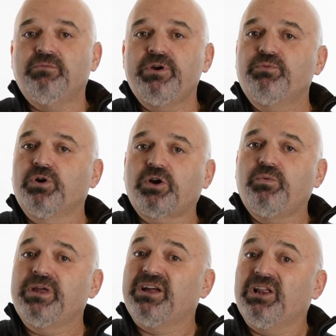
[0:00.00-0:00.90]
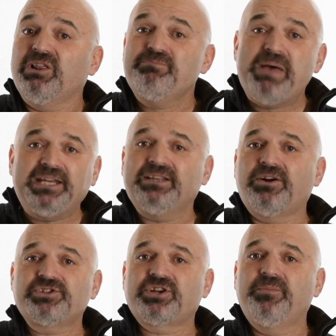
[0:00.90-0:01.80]
We work with many
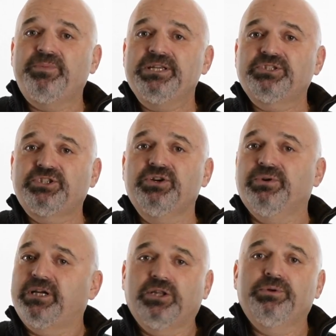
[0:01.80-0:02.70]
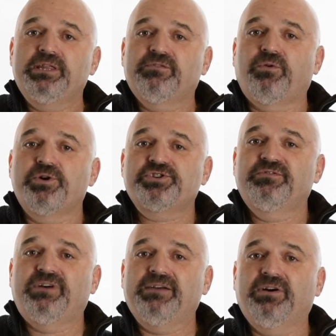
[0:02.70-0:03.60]
large companies too, including the Fortune
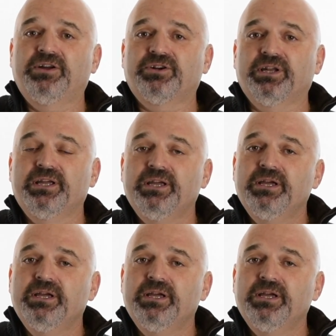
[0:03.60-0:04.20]
500.